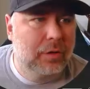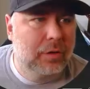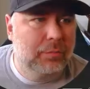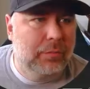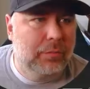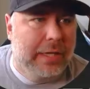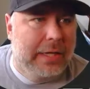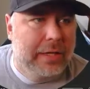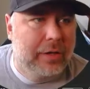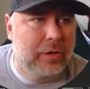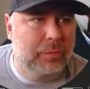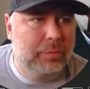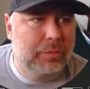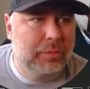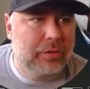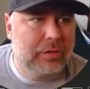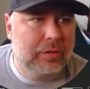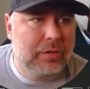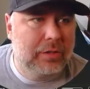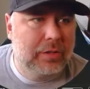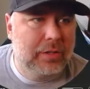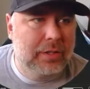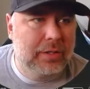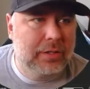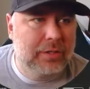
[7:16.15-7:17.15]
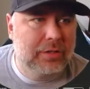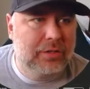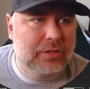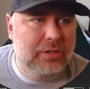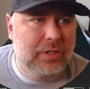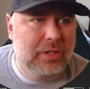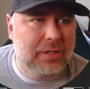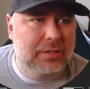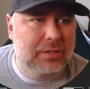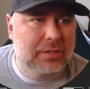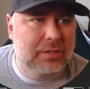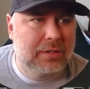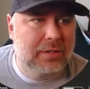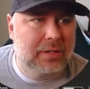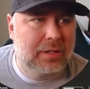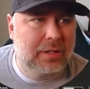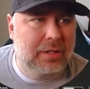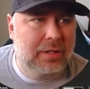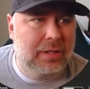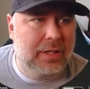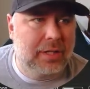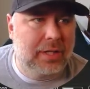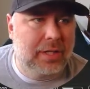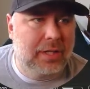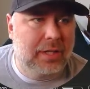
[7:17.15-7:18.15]
My helper is just
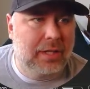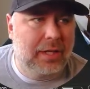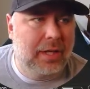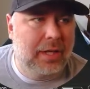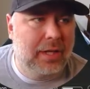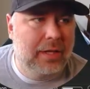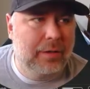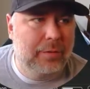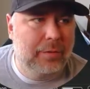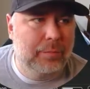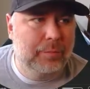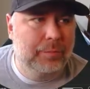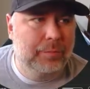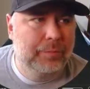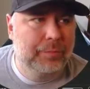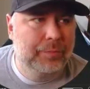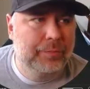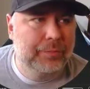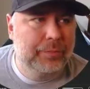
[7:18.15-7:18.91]
clean name.